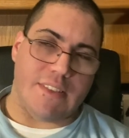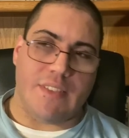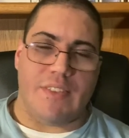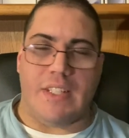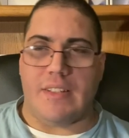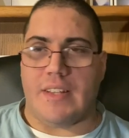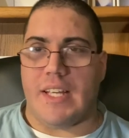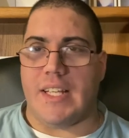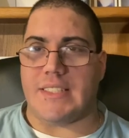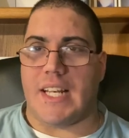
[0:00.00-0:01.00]
Some of the
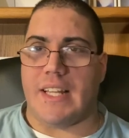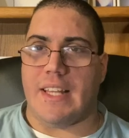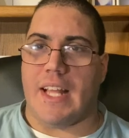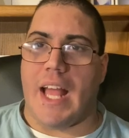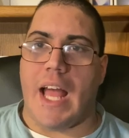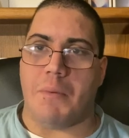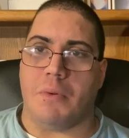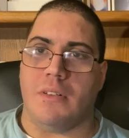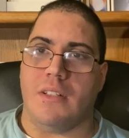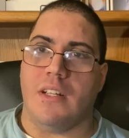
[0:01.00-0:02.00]
things that I think
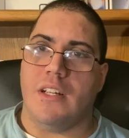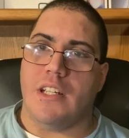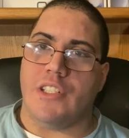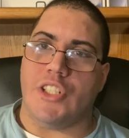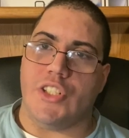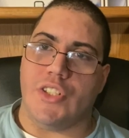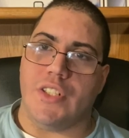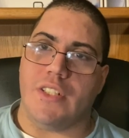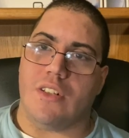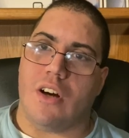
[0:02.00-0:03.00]
Apple
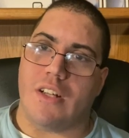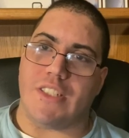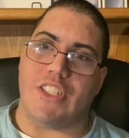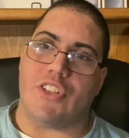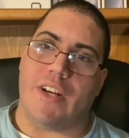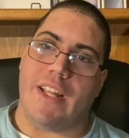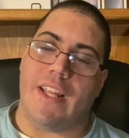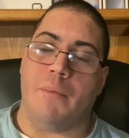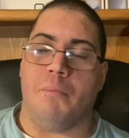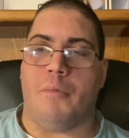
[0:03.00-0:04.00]
should concentrate
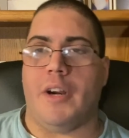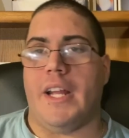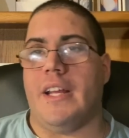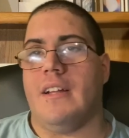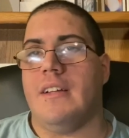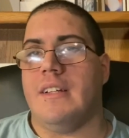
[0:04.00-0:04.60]
and bring